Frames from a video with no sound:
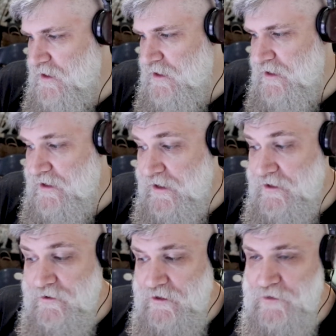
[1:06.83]
and I
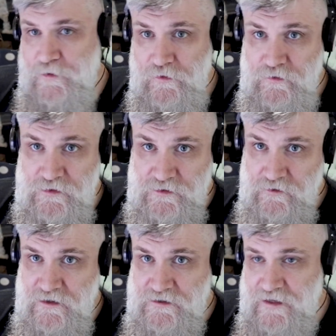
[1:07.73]
kind of collect both to a
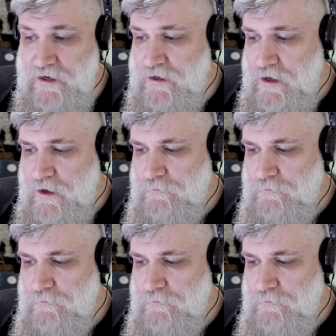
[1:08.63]
certain extent,